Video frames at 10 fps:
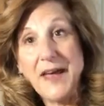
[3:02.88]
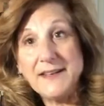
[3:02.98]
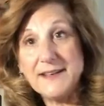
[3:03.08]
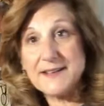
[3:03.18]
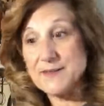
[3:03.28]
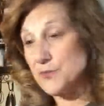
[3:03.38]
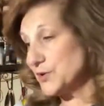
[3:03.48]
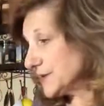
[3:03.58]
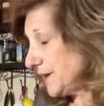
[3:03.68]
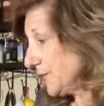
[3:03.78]
get some
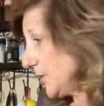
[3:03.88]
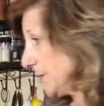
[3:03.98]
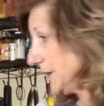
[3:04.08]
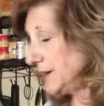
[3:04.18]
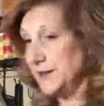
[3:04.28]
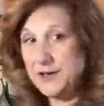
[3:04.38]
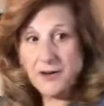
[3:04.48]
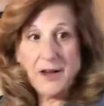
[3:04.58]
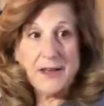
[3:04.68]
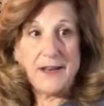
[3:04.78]
more stuff going in
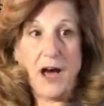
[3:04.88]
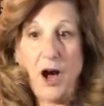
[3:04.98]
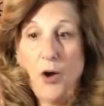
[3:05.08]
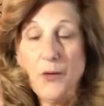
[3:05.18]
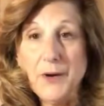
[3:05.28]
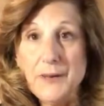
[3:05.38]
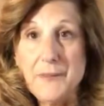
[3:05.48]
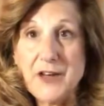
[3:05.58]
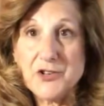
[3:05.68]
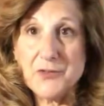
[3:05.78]
here. Now I already
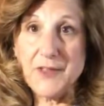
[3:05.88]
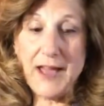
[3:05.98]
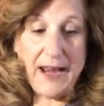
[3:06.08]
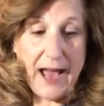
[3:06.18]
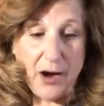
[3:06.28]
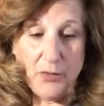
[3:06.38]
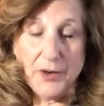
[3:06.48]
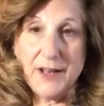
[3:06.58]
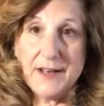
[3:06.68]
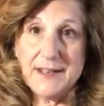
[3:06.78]
measured that
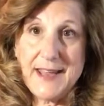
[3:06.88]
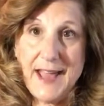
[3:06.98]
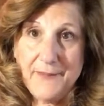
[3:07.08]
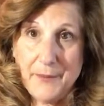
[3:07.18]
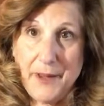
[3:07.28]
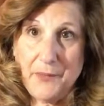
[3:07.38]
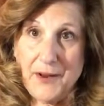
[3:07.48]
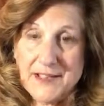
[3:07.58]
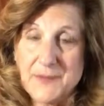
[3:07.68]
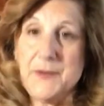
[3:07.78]
out, and it's half of my
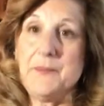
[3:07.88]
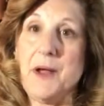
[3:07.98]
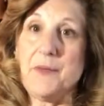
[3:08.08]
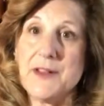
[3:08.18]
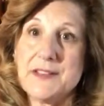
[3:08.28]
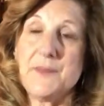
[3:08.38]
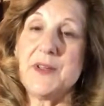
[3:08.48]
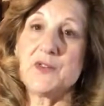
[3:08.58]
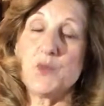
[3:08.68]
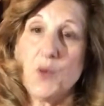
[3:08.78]
recipe. My
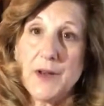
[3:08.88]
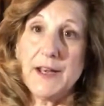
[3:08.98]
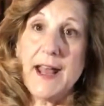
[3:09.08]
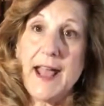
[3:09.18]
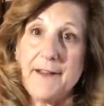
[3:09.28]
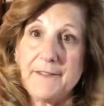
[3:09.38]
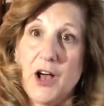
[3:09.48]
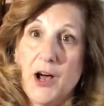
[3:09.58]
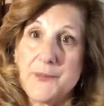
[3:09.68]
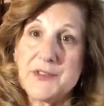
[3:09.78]
recipe is 1.5
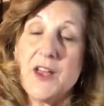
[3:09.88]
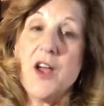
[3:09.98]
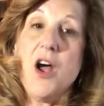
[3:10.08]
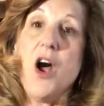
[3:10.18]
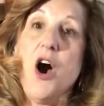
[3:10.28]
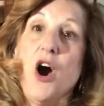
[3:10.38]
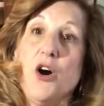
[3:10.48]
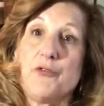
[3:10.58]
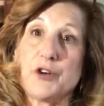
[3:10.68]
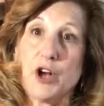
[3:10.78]
cups
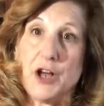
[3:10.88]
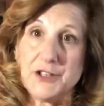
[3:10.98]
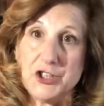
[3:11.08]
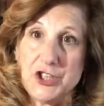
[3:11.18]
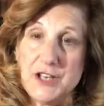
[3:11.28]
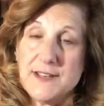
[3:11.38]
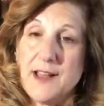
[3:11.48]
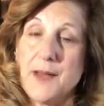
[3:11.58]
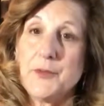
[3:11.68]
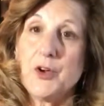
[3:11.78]
of Ricotta cheese.
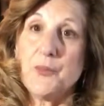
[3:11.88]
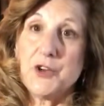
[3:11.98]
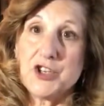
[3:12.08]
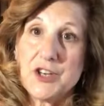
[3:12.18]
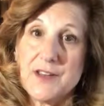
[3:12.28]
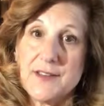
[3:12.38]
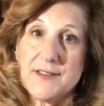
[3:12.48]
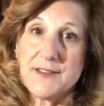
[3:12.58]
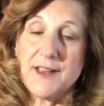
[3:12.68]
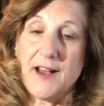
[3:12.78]
I'm good, which
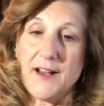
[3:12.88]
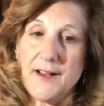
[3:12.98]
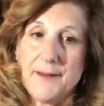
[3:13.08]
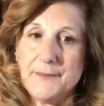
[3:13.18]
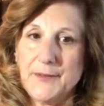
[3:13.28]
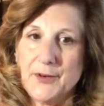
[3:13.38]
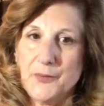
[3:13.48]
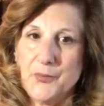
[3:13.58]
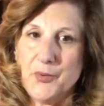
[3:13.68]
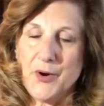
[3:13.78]
is
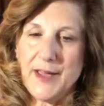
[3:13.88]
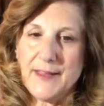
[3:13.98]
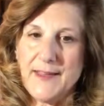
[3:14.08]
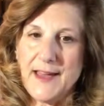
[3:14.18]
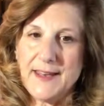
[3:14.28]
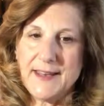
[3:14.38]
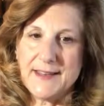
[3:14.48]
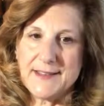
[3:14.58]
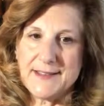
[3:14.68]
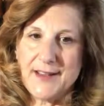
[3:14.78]
oh boy, that
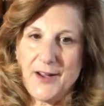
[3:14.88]
is